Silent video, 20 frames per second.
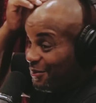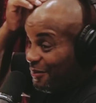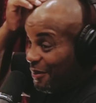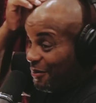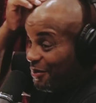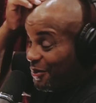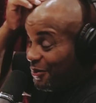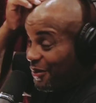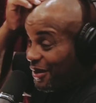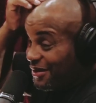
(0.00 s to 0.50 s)

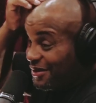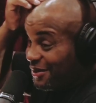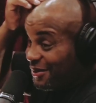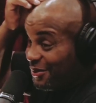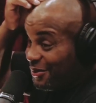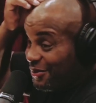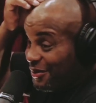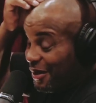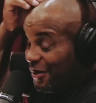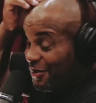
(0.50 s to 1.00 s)
Remember the wrestling
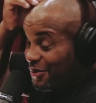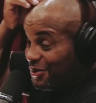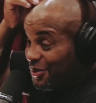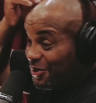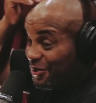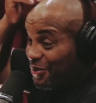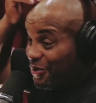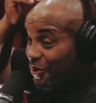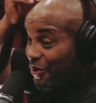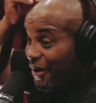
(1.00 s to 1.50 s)
dude that was
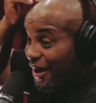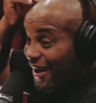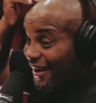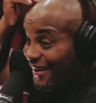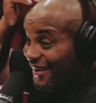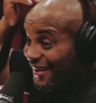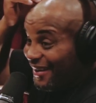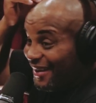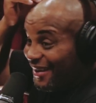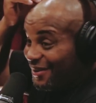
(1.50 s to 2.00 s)
on crack
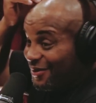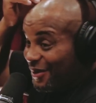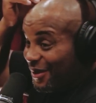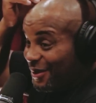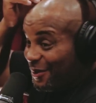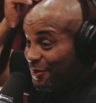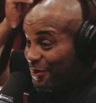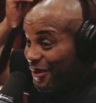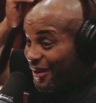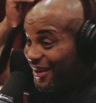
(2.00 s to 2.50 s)
and tried
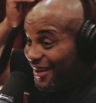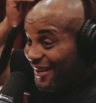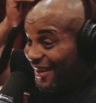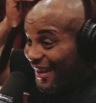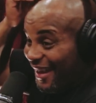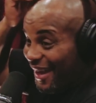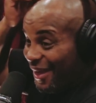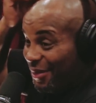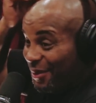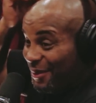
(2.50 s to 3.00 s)
to break into
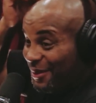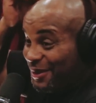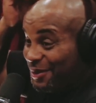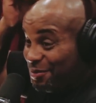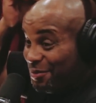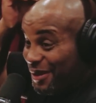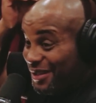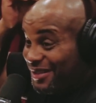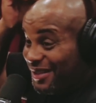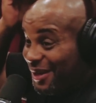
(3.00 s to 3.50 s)
Anthony
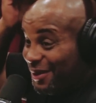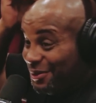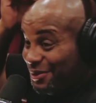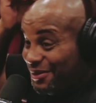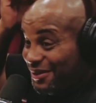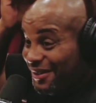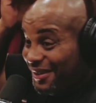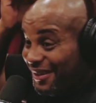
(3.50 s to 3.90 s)
Smith's house?